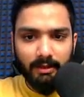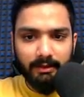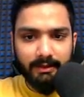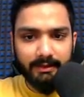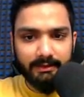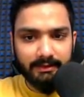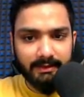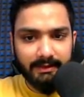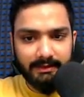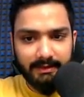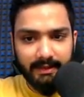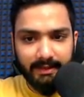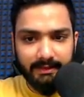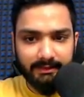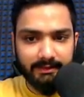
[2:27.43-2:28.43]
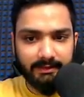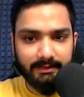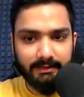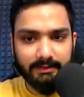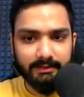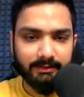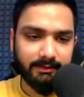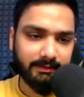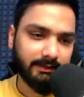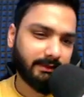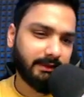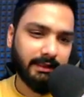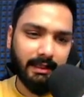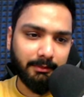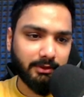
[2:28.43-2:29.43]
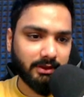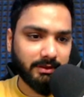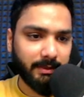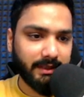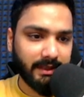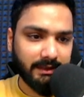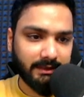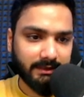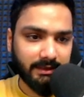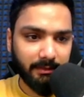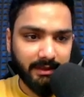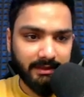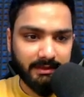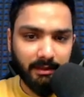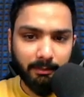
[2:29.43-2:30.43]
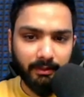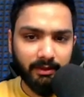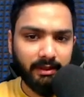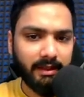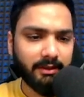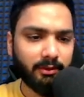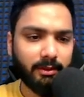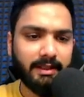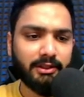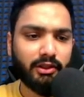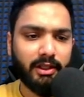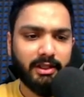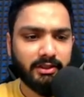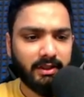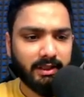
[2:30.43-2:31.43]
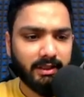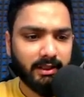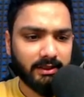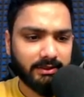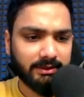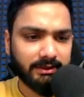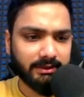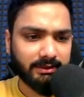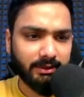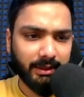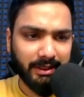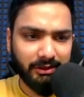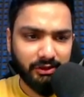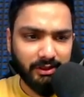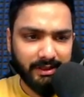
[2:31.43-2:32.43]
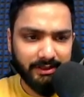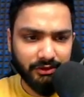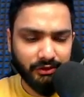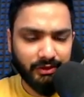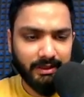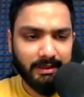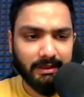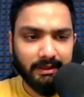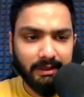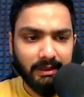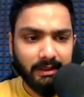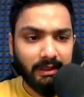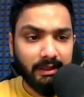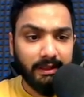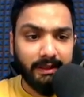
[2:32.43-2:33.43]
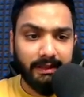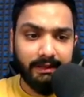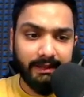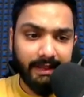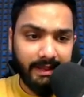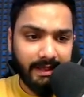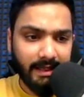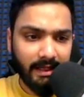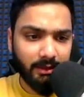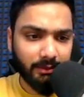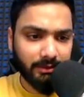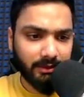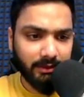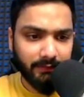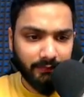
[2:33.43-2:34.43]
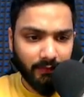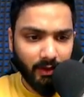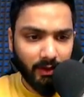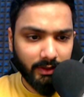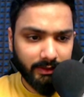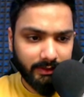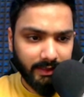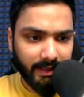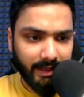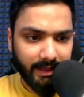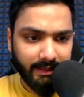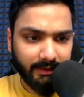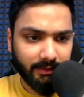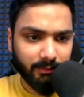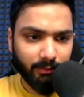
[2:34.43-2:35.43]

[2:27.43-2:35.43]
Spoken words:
kids these days. I'm just making some example, and you can change the colors, you can change the layout, the font, and